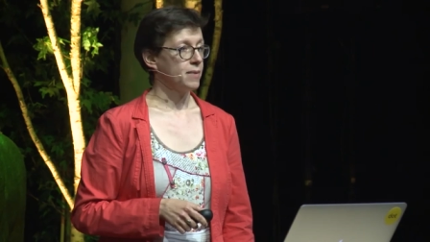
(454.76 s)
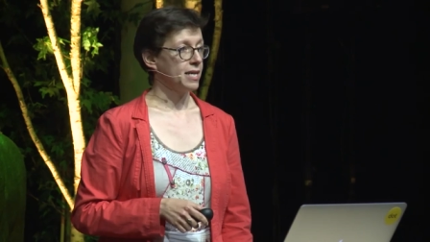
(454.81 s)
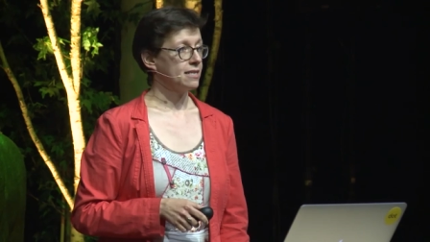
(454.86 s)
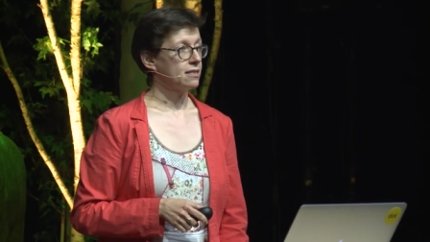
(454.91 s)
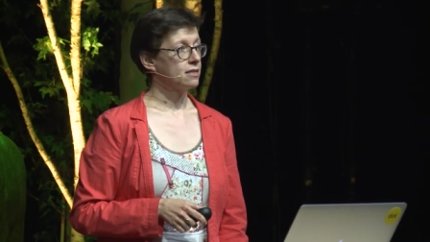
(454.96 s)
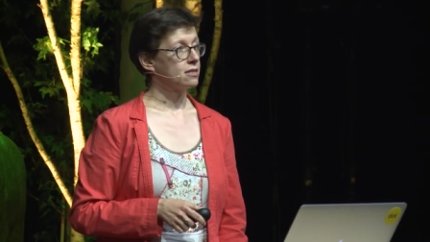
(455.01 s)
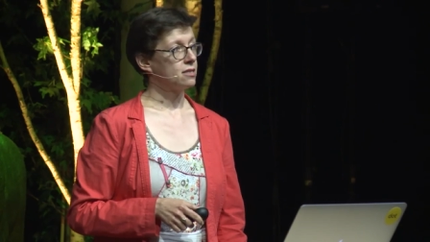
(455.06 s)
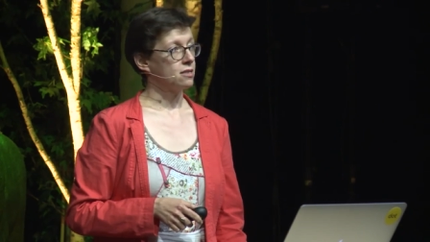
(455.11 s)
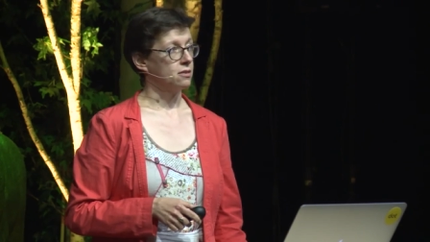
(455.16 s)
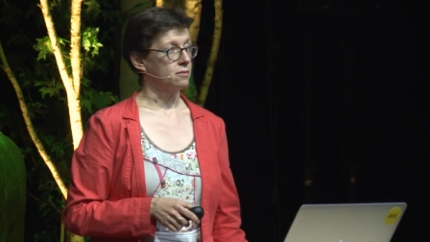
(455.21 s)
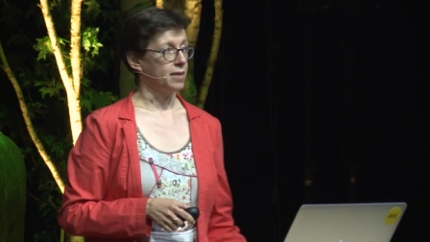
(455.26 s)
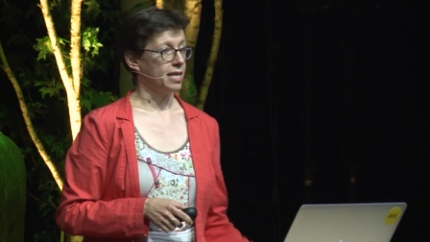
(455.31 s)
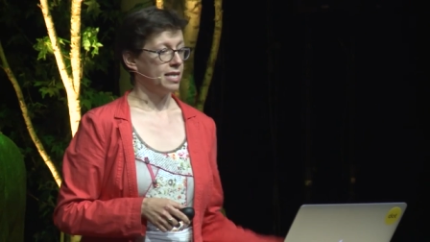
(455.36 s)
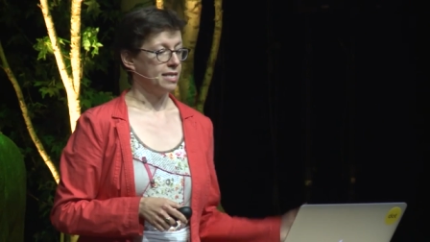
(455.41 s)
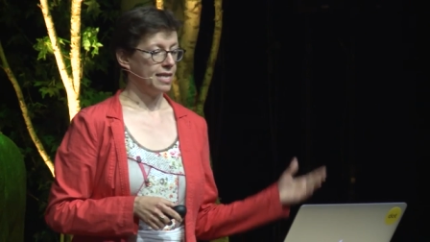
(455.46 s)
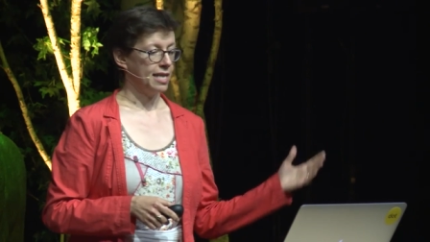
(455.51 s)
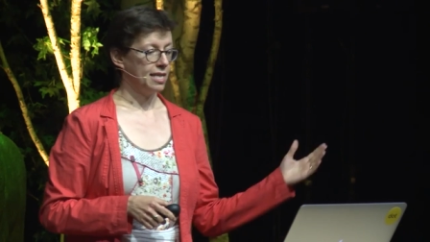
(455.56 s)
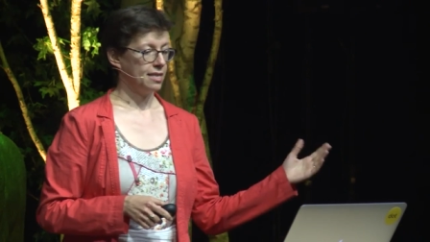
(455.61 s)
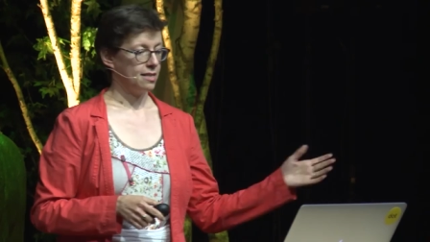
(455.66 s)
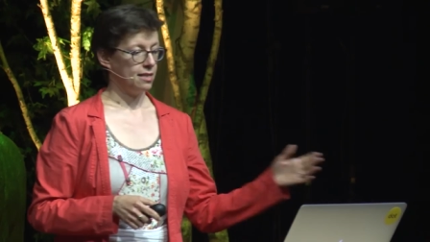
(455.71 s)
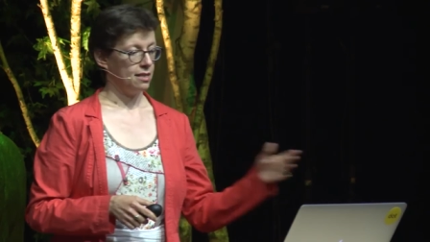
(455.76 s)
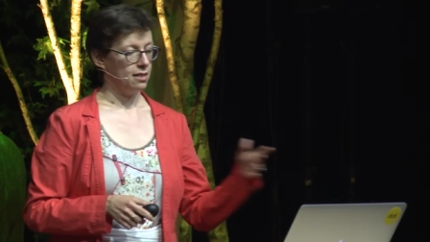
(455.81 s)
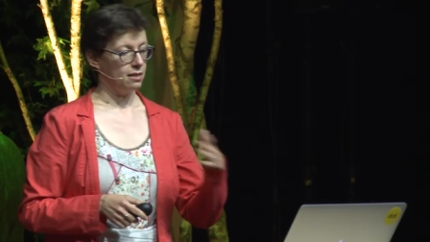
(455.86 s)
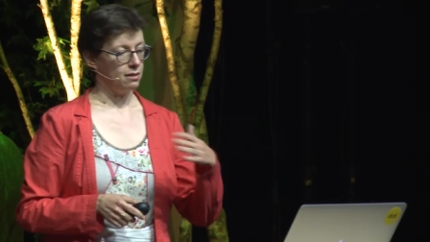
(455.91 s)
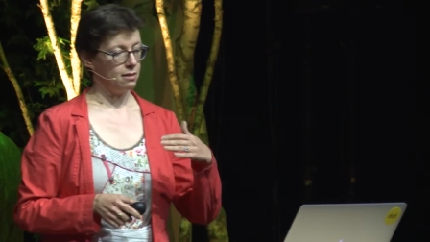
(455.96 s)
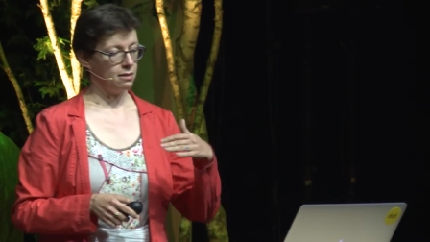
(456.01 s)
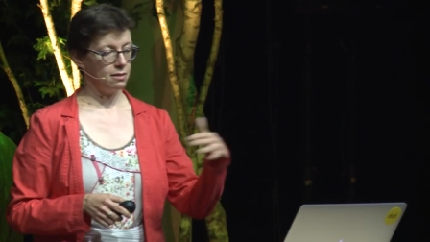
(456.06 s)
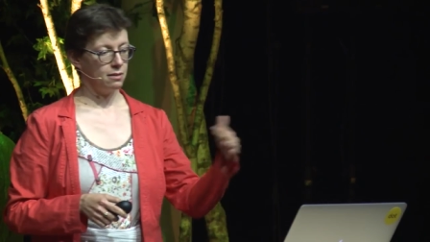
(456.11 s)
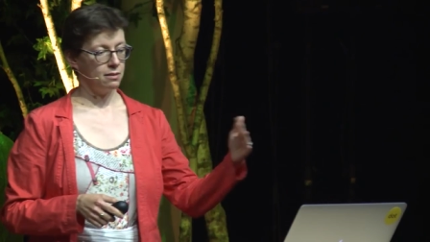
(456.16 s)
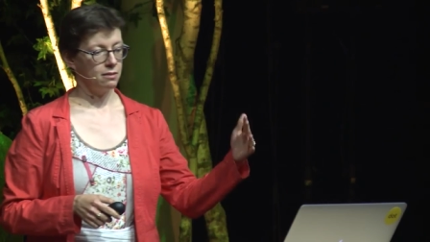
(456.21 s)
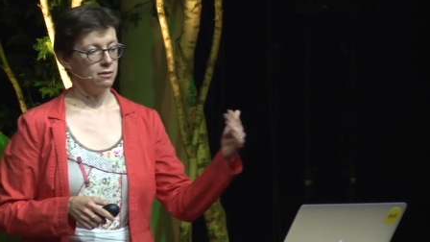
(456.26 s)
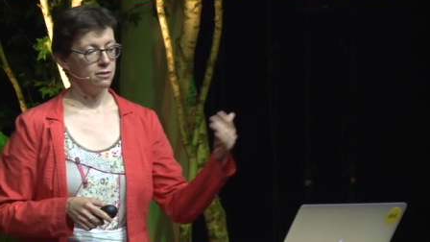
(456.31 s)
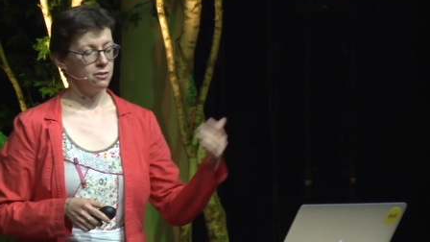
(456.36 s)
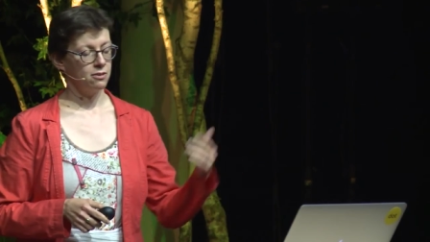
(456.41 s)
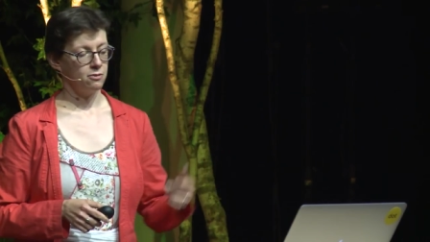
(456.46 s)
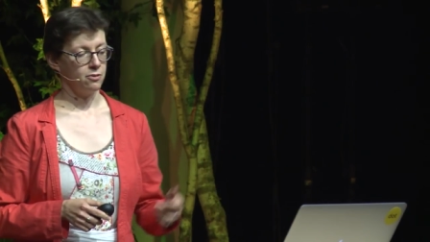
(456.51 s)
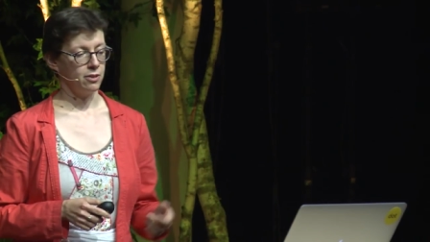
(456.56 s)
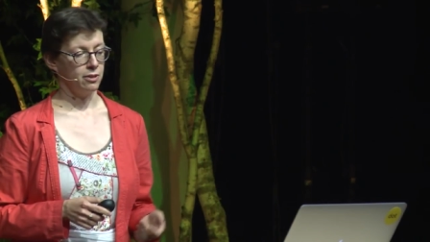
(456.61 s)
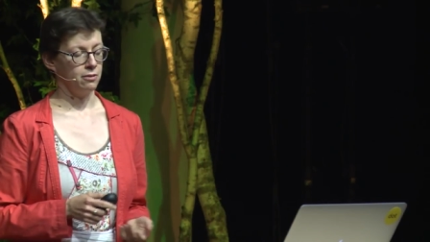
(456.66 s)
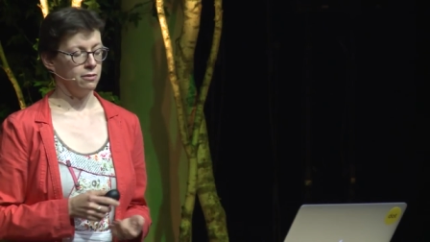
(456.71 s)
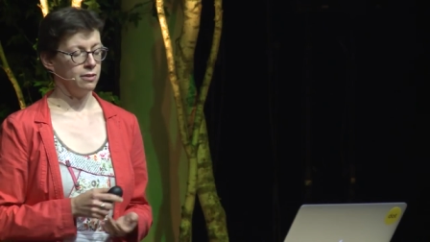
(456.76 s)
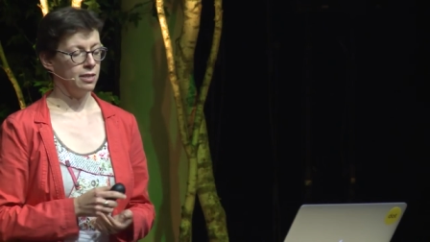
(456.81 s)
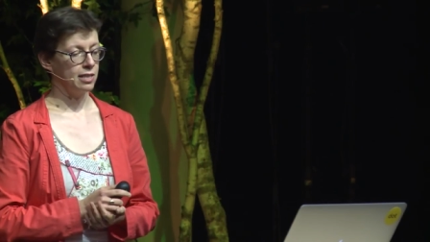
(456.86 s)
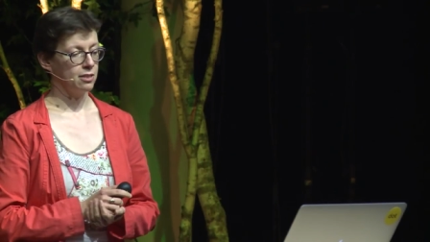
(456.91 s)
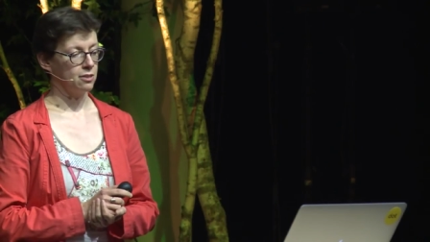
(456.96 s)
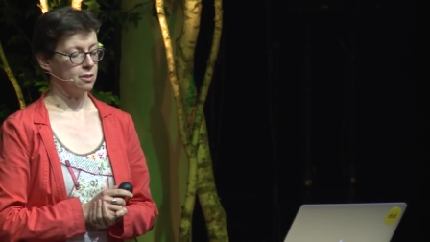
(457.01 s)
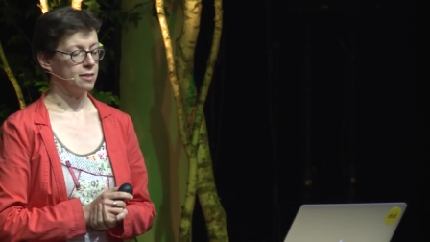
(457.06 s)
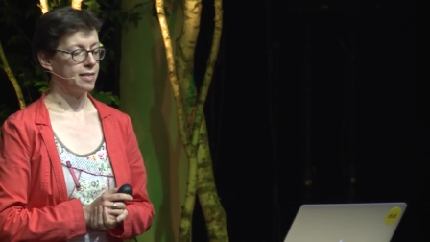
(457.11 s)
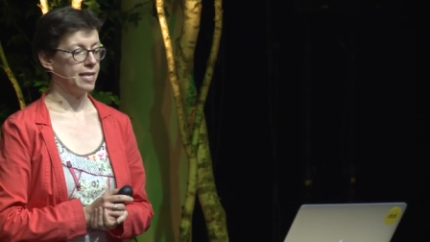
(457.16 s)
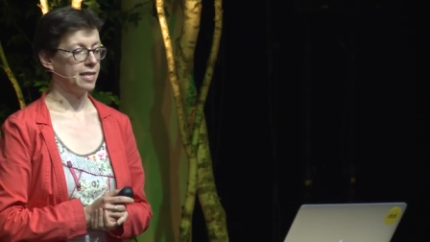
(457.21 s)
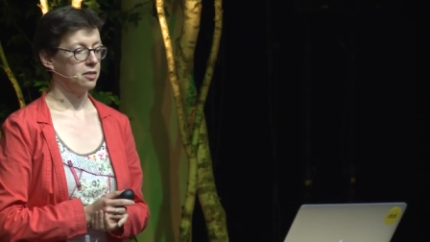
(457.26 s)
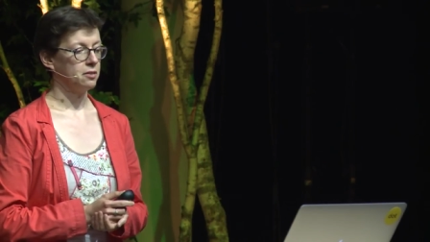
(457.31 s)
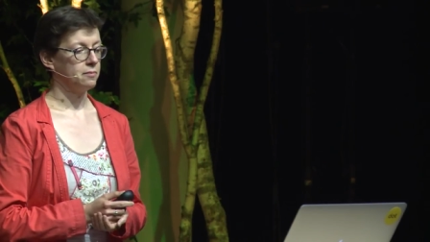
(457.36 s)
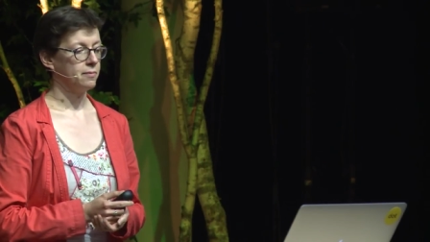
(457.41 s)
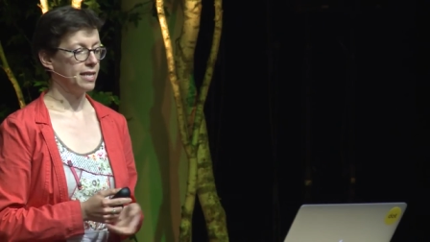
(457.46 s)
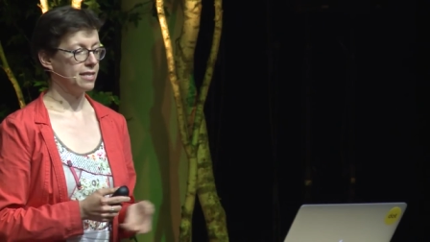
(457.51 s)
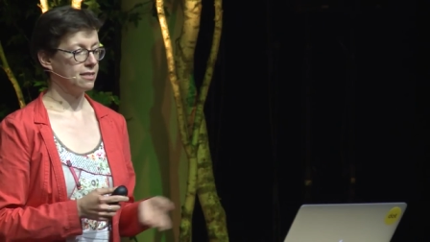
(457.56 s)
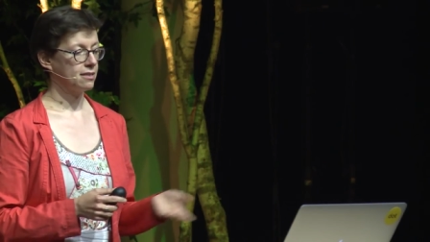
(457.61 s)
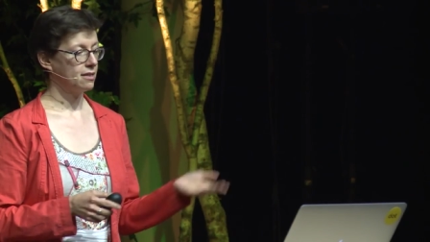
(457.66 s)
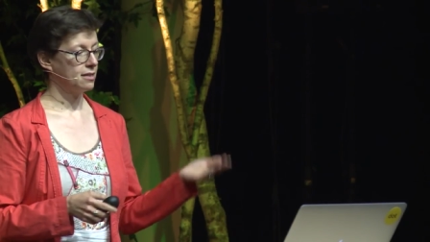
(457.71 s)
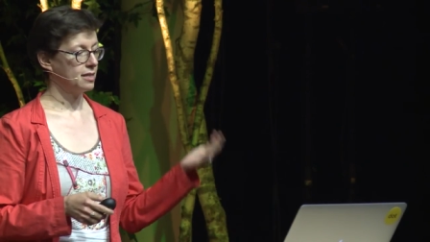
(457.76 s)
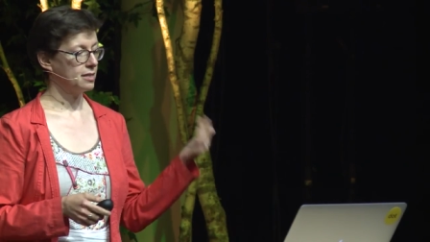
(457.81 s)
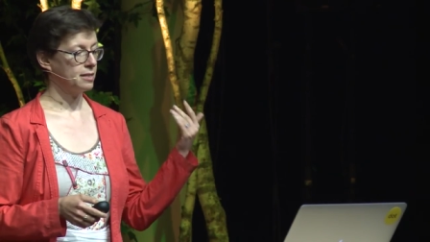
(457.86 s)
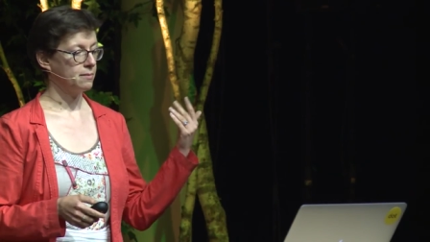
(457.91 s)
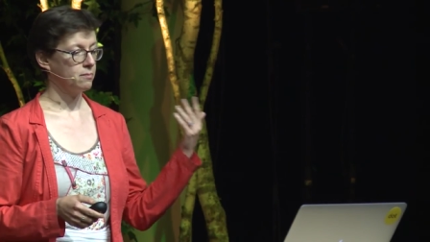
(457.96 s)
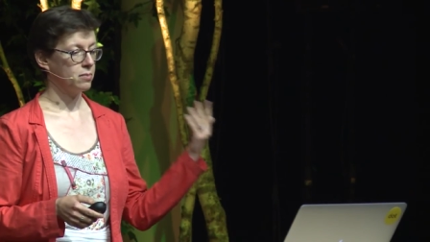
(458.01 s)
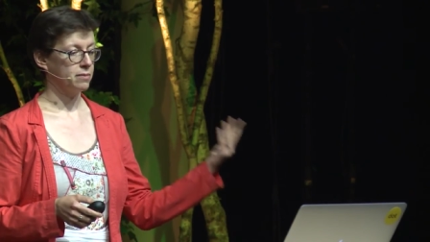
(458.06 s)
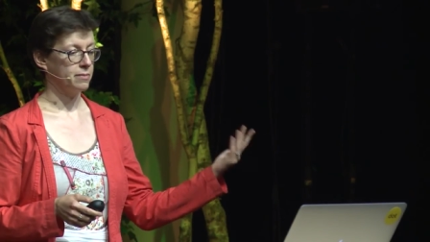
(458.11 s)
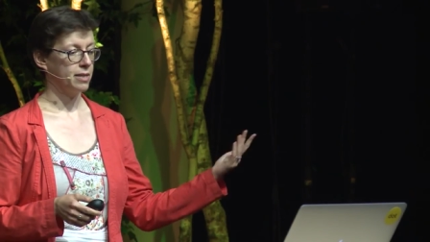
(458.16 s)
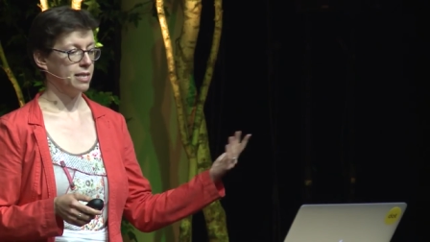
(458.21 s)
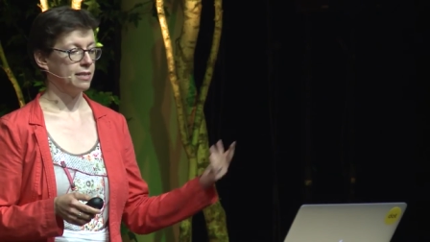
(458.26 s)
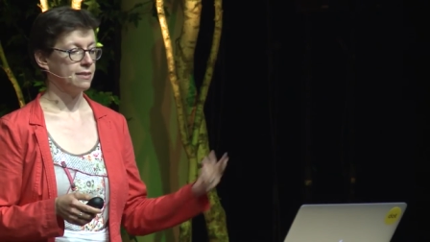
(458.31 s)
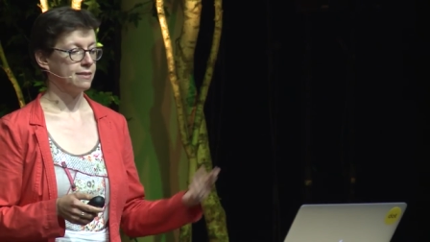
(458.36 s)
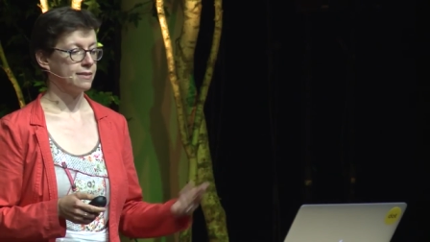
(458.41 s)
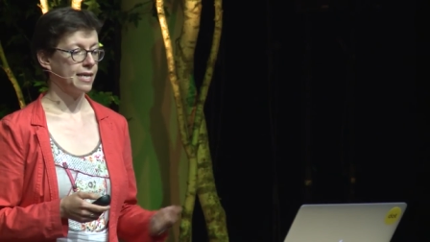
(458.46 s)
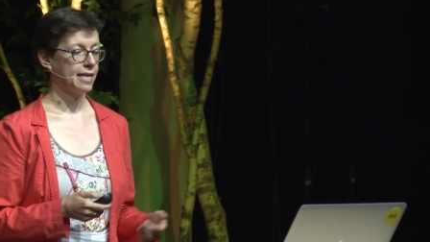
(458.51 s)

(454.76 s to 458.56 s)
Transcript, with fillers: method on my data. It's, it's a standard method. It's implemented in